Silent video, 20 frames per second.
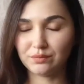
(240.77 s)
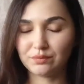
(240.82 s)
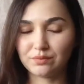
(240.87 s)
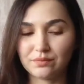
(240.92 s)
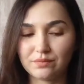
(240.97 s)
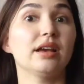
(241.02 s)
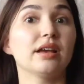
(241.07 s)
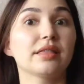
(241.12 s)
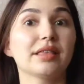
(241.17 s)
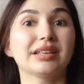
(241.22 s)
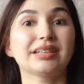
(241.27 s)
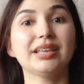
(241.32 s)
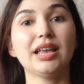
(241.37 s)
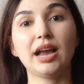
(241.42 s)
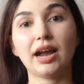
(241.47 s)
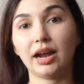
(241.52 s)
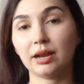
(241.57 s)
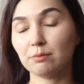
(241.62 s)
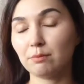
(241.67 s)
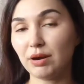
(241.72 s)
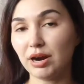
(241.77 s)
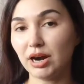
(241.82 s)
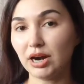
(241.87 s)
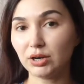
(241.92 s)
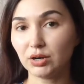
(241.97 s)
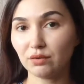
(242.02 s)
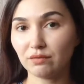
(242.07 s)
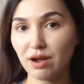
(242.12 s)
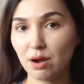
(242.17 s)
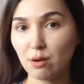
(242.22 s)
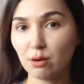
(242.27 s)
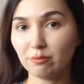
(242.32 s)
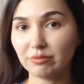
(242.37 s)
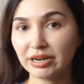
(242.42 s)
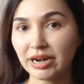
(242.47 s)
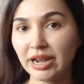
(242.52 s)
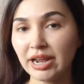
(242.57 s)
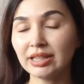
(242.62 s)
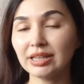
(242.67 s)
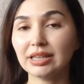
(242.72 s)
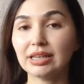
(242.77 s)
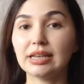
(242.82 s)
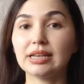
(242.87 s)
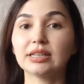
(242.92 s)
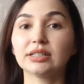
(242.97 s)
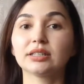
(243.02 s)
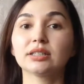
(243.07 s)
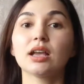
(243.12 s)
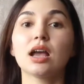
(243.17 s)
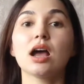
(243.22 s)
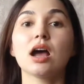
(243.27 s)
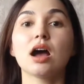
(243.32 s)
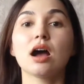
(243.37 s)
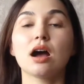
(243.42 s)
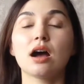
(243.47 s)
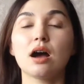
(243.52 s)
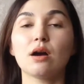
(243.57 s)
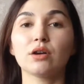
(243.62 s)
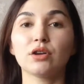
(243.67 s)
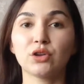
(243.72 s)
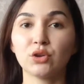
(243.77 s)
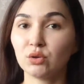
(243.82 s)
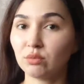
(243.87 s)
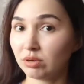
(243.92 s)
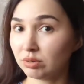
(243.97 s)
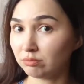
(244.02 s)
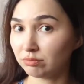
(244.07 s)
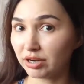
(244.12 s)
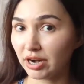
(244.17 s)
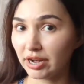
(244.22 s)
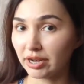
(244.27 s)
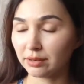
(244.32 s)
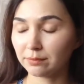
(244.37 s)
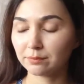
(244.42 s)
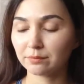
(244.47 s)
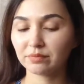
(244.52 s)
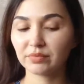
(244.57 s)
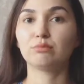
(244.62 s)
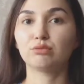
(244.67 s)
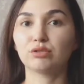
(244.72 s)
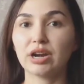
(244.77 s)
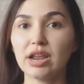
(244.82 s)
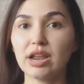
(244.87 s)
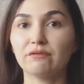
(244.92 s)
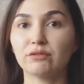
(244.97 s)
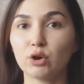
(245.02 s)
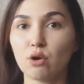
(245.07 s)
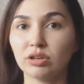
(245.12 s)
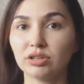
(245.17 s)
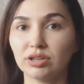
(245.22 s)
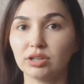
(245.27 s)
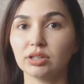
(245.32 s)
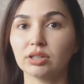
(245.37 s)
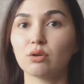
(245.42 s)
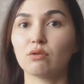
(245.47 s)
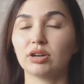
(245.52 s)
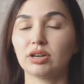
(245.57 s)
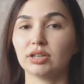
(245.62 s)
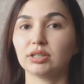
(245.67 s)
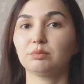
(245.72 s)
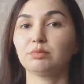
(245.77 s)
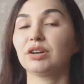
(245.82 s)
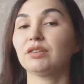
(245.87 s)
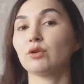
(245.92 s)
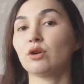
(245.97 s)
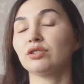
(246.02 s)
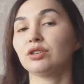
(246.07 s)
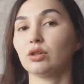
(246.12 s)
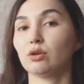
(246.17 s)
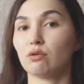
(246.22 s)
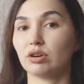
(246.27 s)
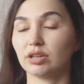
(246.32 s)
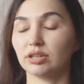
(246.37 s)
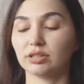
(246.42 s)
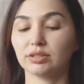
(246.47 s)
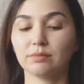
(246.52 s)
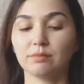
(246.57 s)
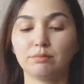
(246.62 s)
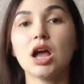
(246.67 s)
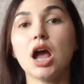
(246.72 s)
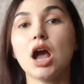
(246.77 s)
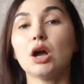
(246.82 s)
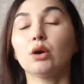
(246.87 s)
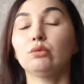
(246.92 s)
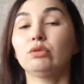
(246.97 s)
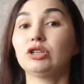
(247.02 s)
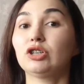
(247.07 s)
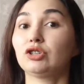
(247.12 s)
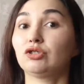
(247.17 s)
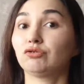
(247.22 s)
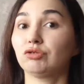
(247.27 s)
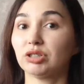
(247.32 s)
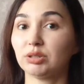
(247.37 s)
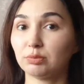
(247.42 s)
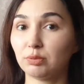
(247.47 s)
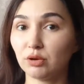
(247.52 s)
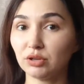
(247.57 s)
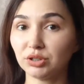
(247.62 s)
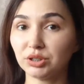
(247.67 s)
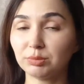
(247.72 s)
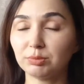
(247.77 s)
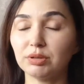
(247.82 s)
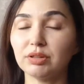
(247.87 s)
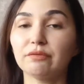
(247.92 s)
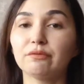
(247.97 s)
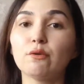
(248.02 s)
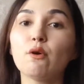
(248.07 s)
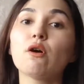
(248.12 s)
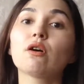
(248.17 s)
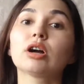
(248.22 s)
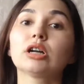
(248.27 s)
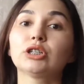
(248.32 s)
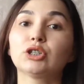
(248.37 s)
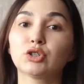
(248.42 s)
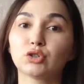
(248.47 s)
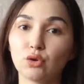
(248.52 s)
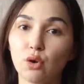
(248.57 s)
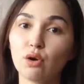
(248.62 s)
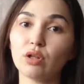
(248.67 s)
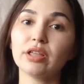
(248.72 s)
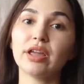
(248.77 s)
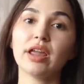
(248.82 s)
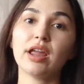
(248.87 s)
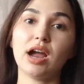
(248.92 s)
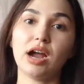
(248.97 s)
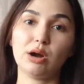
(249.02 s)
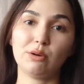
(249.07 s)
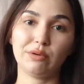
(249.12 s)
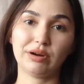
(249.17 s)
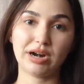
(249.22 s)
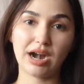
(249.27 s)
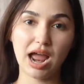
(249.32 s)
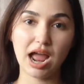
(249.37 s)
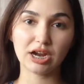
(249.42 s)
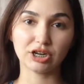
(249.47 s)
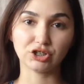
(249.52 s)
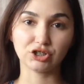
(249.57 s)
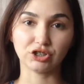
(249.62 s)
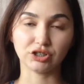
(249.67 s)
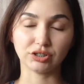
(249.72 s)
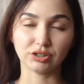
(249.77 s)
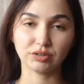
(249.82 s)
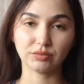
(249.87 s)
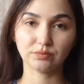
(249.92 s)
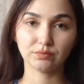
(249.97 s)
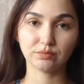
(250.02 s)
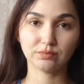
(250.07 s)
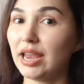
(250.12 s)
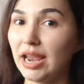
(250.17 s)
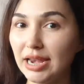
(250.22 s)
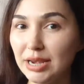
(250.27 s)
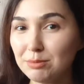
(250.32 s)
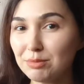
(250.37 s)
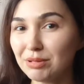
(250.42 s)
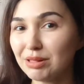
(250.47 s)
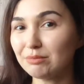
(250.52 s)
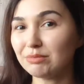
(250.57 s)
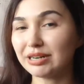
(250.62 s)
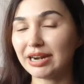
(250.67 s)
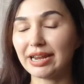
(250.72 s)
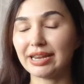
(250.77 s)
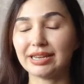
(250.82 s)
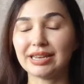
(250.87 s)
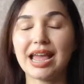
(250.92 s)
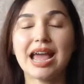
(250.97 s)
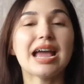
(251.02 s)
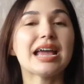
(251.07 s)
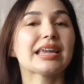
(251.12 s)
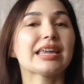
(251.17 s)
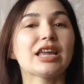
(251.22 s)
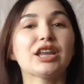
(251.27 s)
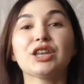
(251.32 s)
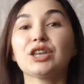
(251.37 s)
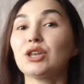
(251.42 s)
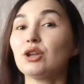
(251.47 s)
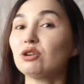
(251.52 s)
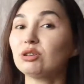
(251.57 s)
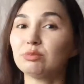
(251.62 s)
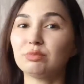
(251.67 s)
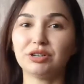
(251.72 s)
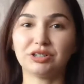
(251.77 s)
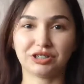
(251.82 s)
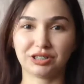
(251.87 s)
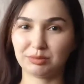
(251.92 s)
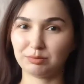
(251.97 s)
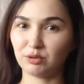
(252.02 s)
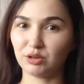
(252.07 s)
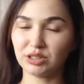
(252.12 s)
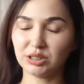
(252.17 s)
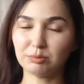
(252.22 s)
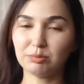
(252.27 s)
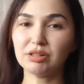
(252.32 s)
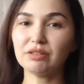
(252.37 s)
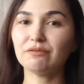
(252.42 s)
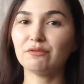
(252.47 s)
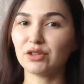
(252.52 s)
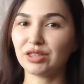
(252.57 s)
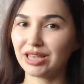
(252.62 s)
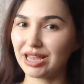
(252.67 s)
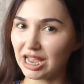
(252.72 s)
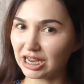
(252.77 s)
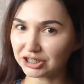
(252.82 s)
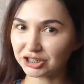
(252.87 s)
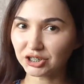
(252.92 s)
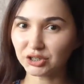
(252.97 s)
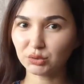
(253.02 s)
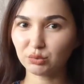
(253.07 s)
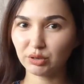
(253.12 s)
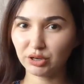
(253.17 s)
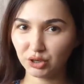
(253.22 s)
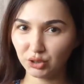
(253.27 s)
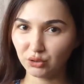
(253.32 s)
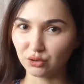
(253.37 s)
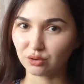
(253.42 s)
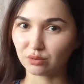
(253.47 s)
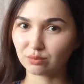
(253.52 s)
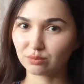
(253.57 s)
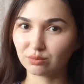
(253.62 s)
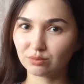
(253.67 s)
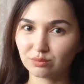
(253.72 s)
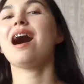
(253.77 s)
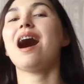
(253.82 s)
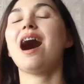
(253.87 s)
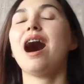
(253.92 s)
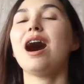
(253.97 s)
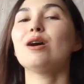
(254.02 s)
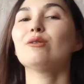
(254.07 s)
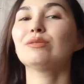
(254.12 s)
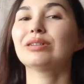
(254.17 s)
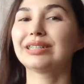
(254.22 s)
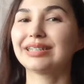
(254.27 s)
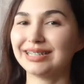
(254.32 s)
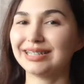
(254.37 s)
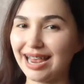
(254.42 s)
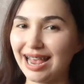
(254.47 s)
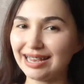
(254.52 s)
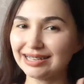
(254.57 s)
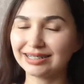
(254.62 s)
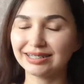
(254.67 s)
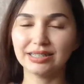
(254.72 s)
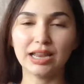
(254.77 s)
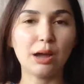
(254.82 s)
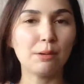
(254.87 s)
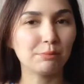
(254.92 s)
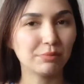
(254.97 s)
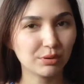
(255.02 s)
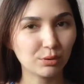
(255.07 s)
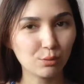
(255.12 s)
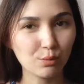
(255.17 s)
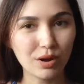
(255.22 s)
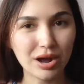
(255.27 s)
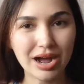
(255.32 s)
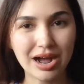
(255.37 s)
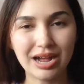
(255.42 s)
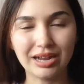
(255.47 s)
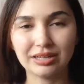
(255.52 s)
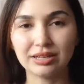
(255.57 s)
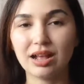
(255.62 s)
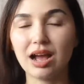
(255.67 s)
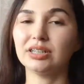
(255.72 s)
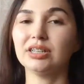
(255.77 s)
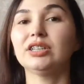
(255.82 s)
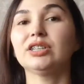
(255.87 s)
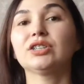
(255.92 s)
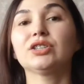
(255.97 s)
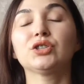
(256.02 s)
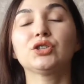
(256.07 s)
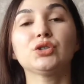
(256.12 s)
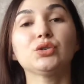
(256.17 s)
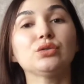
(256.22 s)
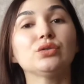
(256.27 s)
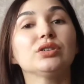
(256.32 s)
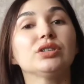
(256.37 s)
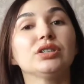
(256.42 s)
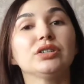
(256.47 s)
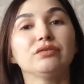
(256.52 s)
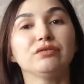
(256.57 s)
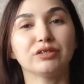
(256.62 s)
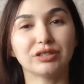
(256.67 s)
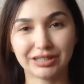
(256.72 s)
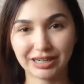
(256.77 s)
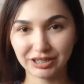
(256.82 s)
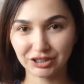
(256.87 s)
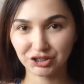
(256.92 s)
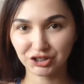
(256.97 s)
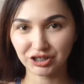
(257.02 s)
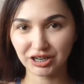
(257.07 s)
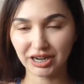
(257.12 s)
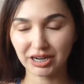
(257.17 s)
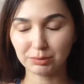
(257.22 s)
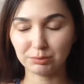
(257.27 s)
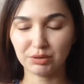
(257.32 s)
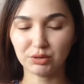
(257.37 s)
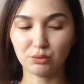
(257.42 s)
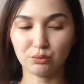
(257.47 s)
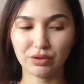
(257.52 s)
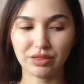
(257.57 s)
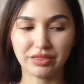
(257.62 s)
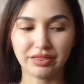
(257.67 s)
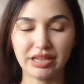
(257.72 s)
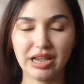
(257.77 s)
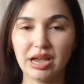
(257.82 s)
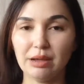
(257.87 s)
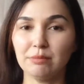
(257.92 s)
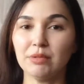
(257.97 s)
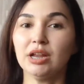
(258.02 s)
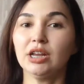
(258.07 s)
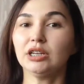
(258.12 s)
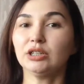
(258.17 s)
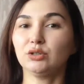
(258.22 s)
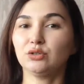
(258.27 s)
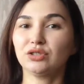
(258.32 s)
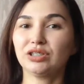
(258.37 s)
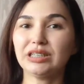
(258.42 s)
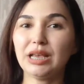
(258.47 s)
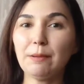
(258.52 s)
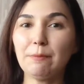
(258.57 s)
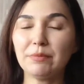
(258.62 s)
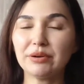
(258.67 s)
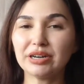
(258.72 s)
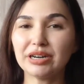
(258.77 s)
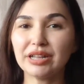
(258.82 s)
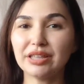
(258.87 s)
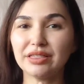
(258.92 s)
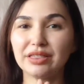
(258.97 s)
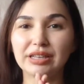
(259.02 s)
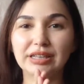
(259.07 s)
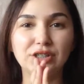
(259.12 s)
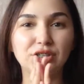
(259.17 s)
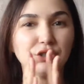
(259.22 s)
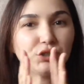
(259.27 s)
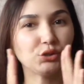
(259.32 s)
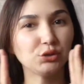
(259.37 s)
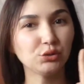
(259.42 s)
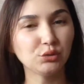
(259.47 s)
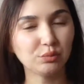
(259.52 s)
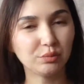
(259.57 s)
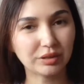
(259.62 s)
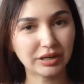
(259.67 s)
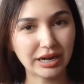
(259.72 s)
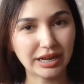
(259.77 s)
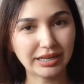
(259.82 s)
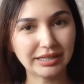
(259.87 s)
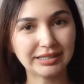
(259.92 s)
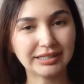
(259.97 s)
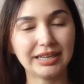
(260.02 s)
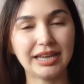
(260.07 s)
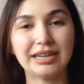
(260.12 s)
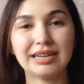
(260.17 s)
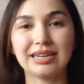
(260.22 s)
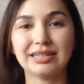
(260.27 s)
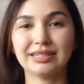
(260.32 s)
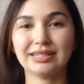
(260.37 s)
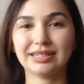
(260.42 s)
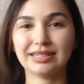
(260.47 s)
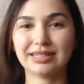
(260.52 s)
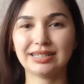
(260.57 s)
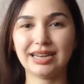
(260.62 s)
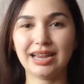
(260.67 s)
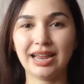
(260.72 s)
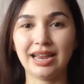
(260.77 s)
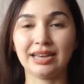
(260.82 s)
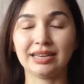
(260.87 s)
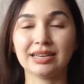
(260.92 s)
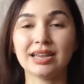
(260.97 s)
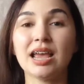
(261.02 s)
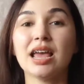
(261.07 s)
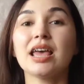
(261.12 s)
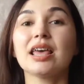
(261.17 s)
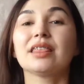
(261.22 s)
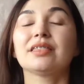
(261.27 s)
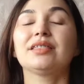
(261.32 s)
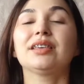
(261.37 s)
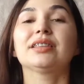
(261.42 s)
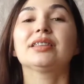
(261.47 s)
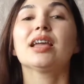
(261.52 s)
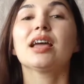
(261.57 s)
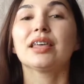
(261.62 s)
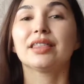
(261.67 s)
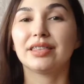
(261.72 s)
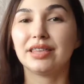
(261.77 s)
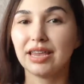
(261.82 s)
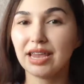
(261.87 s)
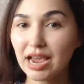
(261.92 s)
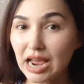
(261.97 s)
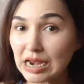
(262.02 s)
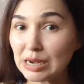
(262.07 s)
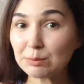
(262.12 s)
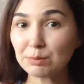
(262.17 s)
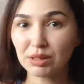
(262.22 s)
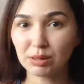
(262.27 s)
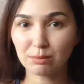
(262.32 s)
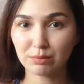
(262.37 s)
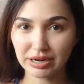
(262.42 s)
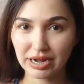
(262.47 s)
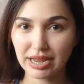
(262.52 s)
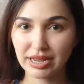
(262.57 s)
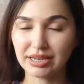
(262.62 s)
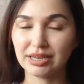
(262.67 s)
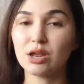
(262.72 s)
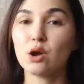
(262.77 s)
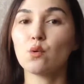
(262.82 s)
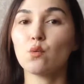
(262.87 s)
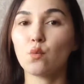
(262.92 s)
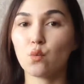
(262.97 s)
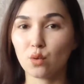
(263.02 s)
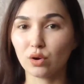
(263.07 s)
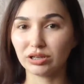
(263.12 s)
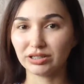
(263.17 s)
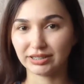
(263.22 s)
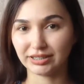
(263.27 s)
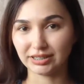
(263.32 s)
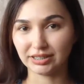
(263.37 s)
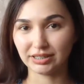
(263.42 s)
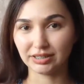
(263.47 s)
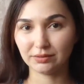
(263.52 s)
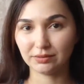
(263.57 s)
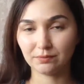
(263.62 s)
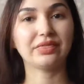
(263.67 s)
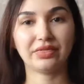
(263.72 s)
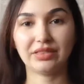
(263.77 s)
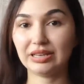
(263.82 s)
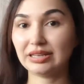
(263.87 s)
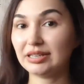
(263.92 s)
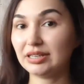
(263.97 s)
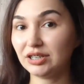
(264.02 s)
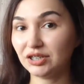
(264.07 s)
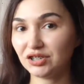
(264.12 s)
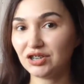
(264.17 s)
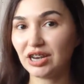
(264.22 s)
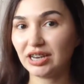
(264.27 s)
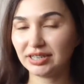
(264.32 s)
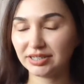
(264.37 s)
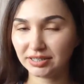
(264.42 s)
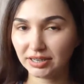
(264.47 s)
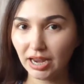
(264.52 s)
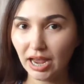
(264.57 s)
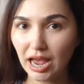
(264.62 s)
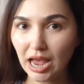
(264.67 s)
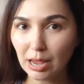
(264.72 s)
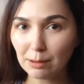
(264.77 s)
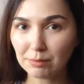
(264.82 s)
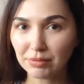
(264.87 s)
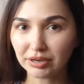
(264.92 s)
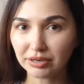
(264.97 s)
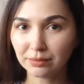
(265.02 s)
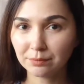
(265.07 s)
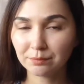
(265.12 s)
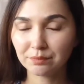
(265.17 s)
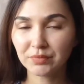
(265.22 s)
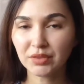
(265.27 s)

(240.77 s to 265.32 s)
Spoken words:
The second part of our brain is human brain, prefrontal cortex, which is responsible for controlling our actions. The animal brain cannot be responsible for the actions we do. Our task number one is to differentiate between them, to separate these two brains and understand that the animal brain wants it. And this is just a habit.